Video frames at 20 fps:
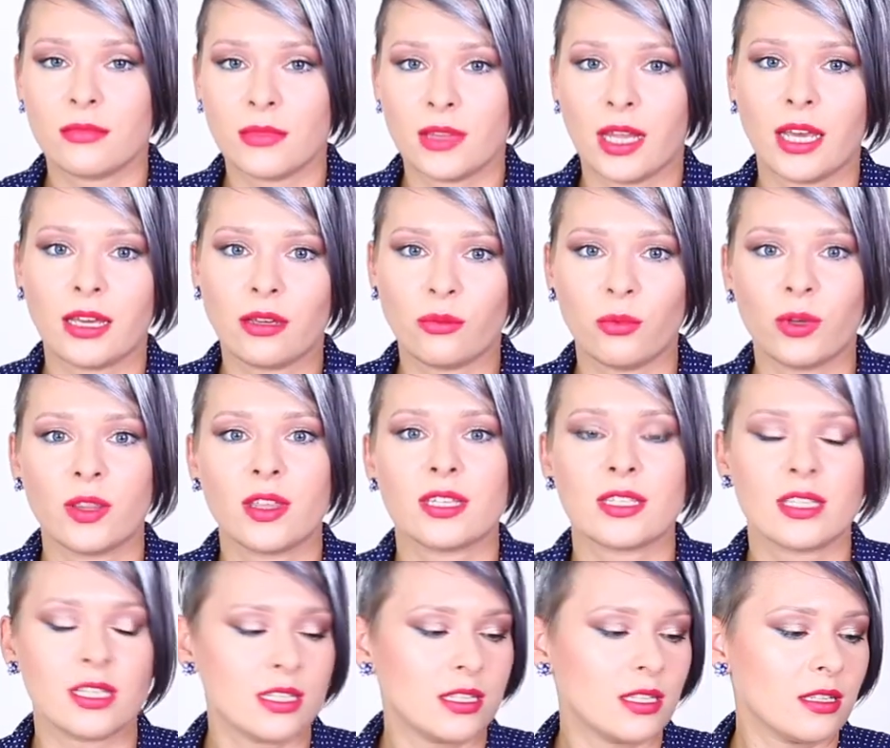like with
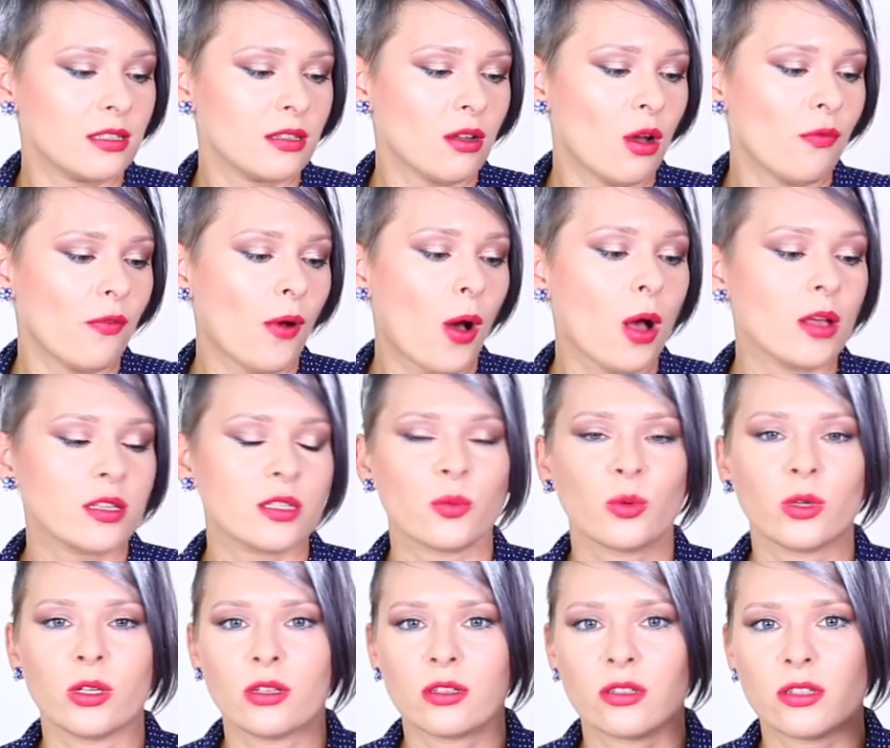assistance of
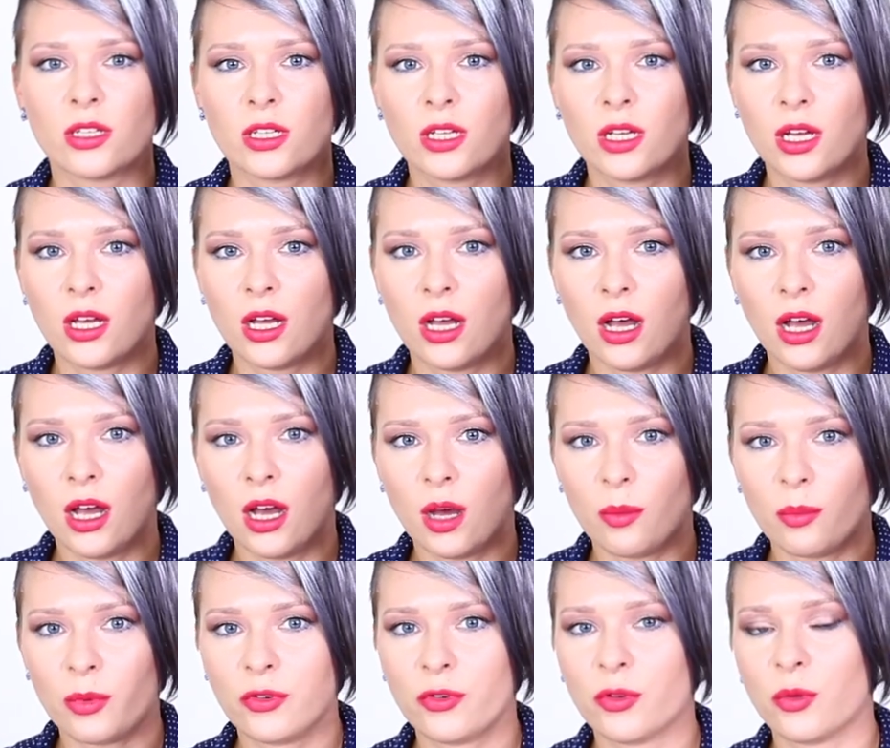Osswald
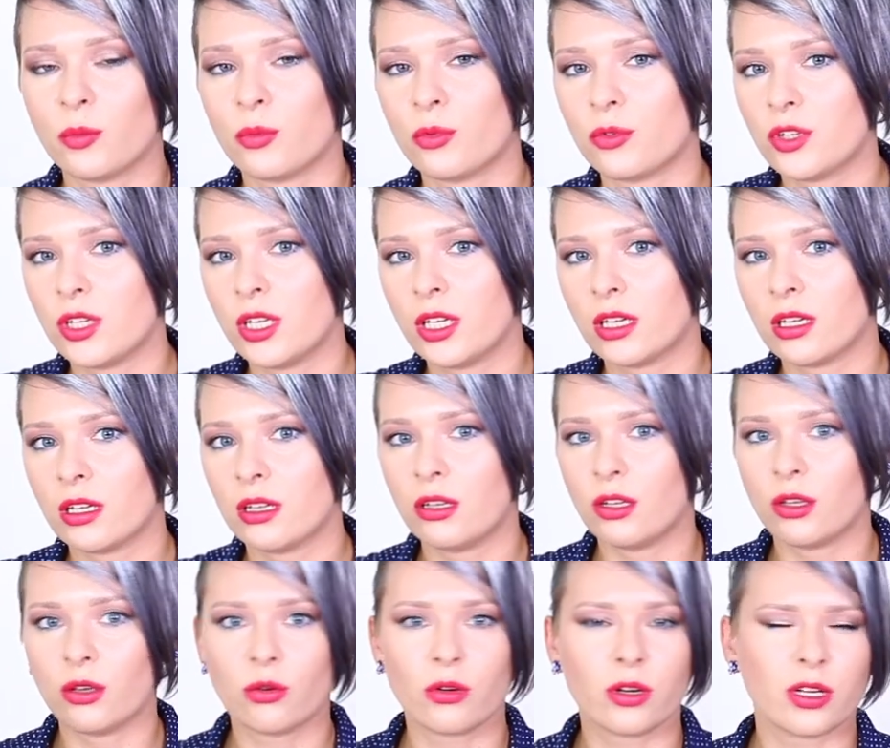uh, perfume boutique in
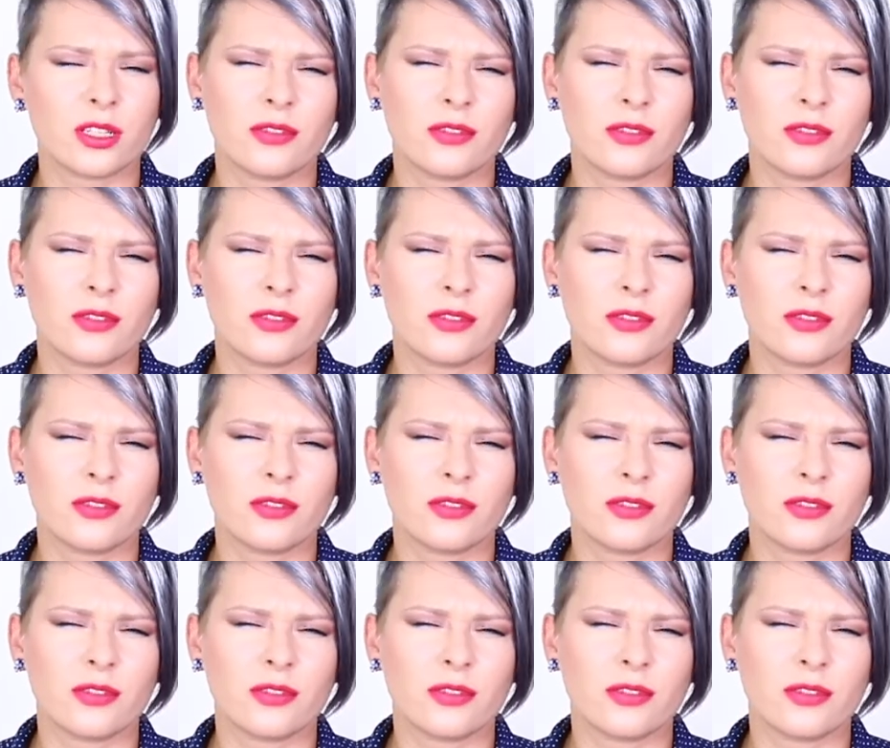New York.